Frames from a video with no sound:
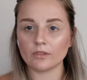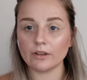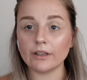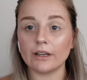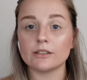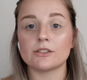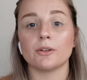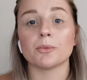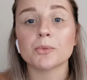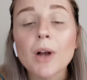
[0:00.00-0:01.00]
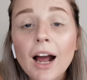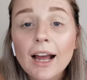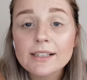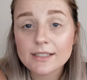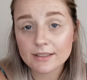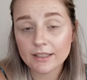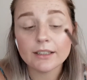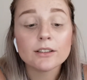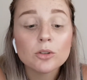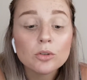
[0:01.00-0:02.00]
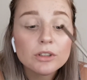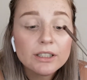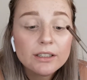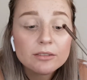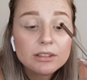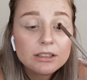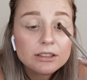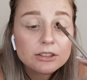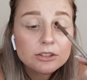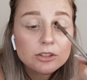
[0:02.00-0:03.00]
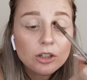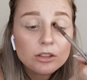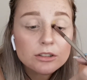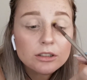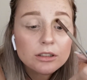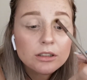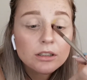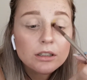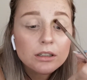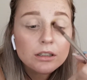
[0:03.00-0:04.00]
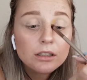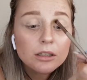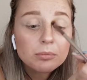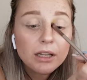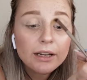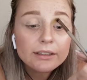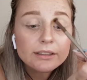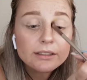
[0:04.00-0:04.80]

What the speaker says: Okay, so right in the inner corner, I'm going to start applying